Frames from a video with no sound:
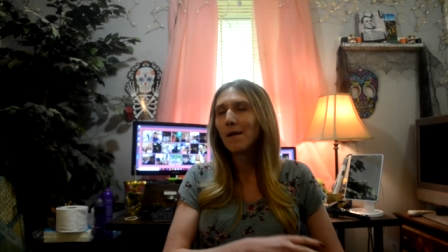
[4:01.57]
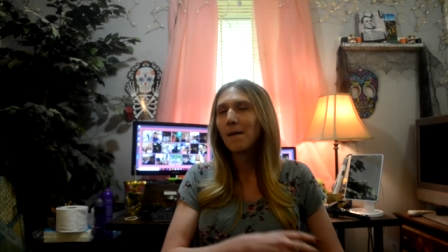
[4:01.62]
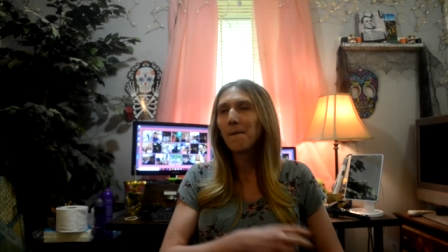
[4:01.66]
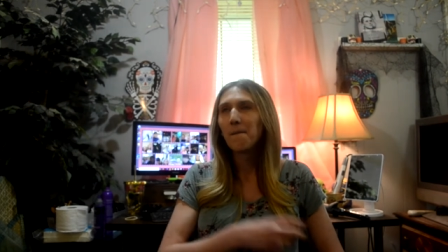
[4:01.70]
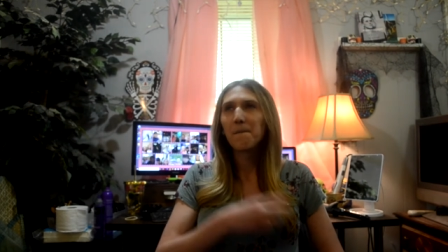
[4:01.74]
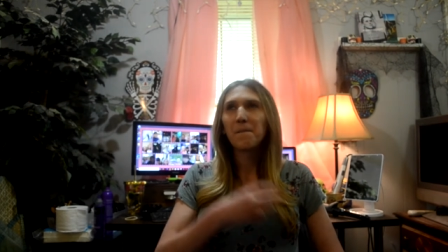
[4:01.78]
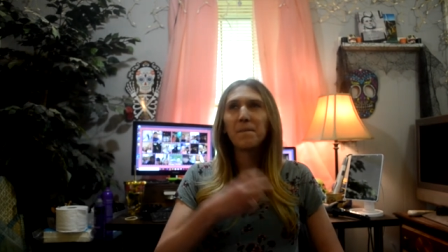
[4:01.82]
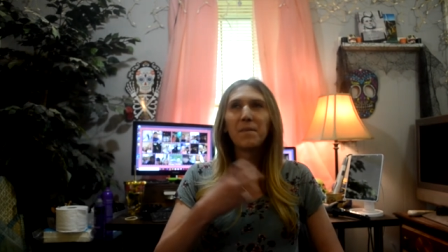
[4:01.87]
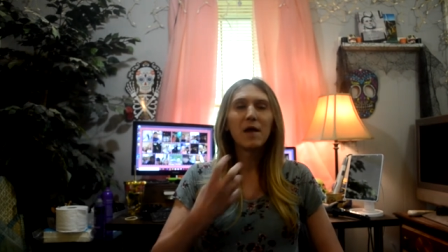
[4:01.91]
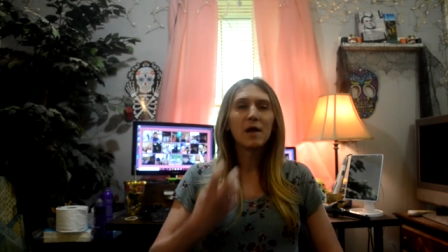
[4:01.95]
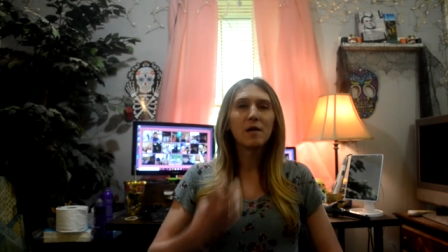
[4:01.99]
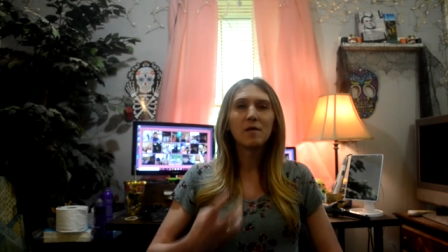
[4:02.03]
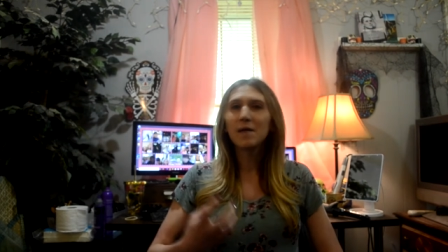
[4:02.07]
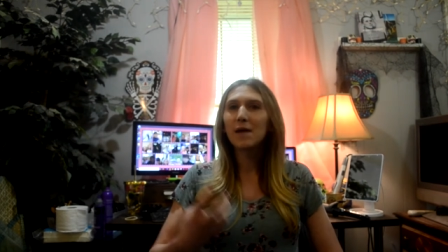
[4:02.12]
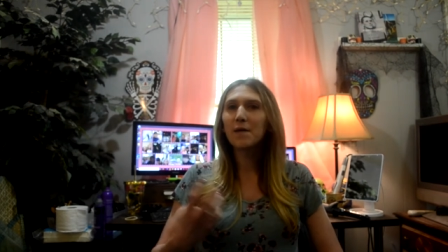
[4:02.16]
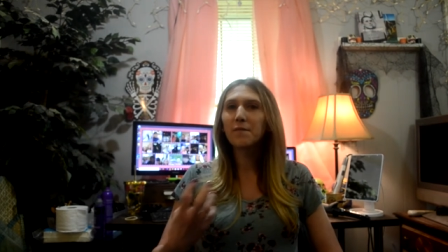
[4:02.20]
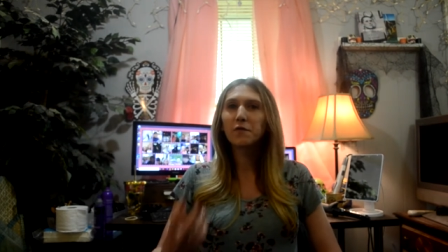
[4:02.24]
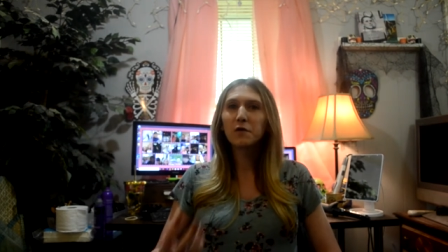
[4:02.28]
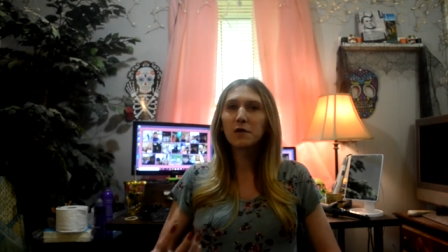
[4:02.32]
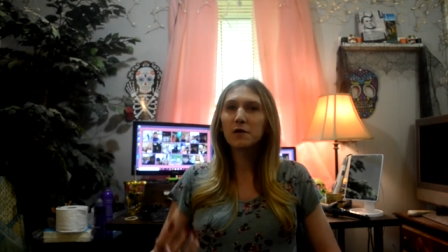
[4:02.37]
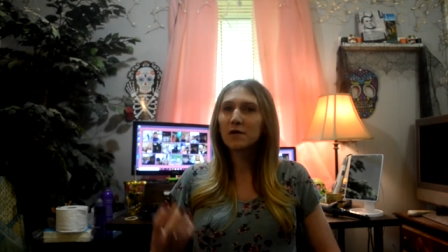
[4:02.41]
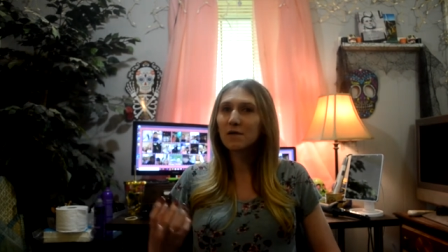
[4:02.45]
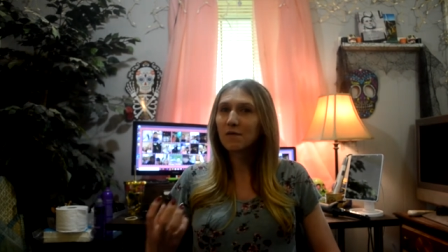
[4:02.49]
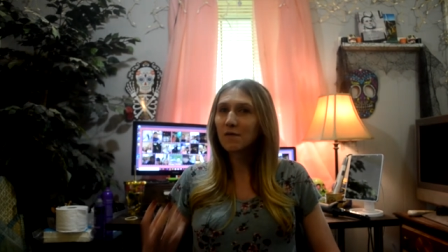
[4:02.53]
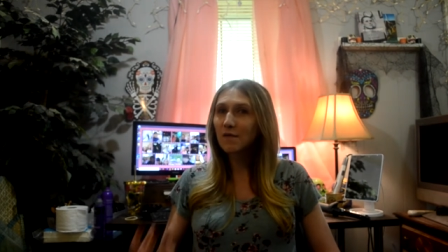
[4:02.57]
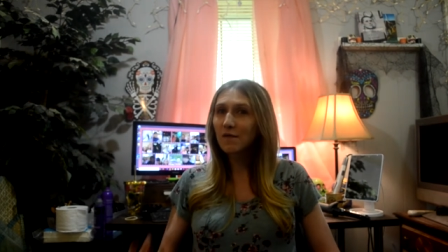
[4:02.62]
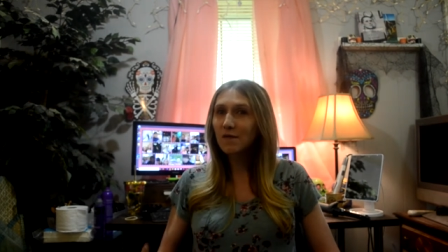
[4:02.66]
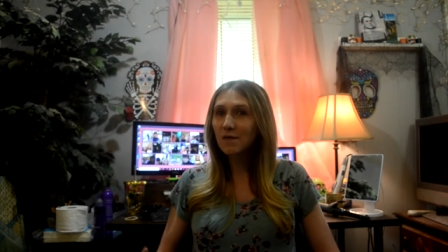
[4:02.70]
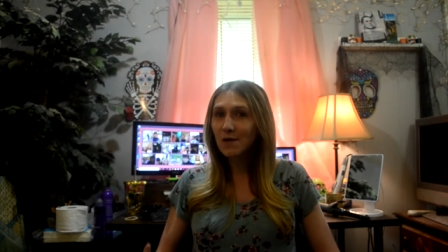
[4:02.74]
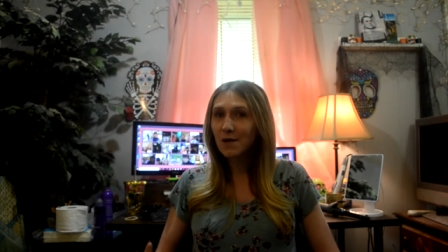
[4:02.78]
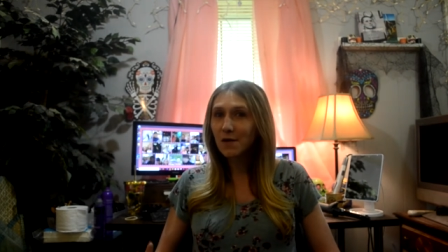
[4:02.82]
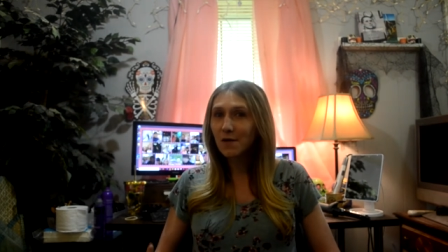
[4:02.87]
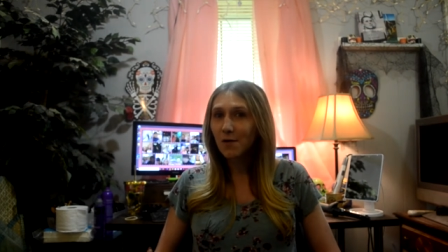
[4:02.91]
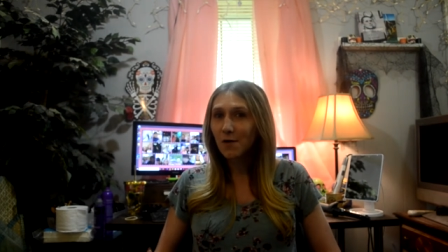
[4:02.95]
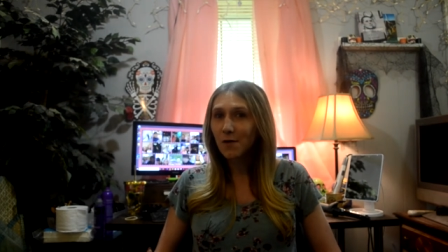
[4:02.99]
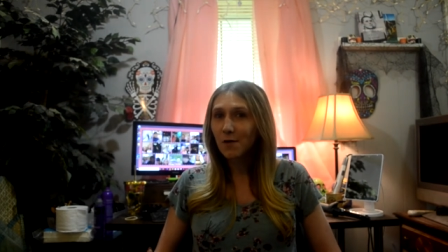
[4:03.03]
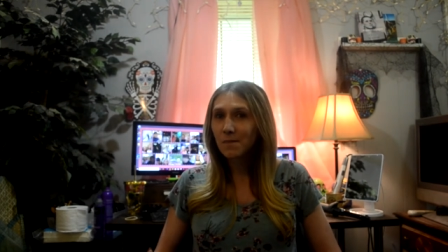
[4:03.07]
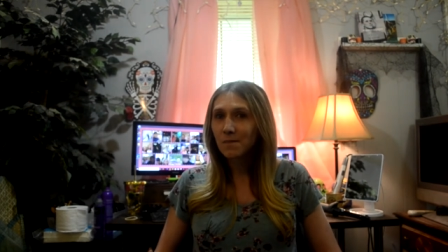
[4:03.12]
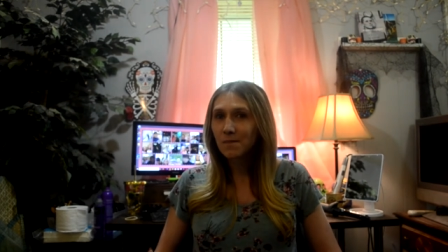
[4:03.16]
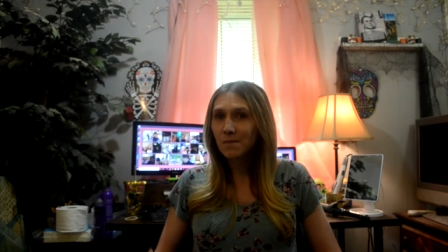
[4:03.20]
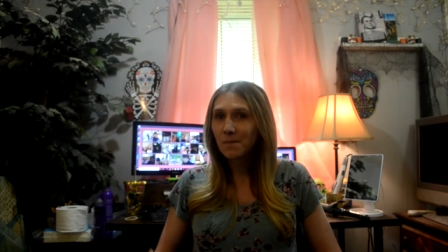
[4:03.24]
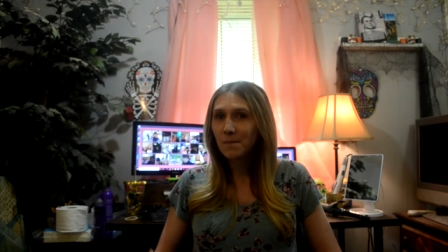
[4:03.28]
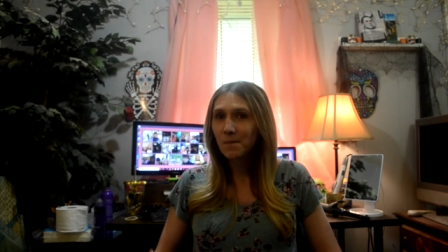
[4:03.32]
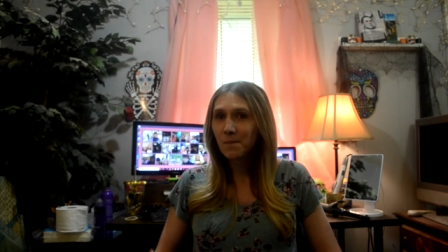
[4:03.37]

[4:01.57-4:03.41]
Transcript: They never consider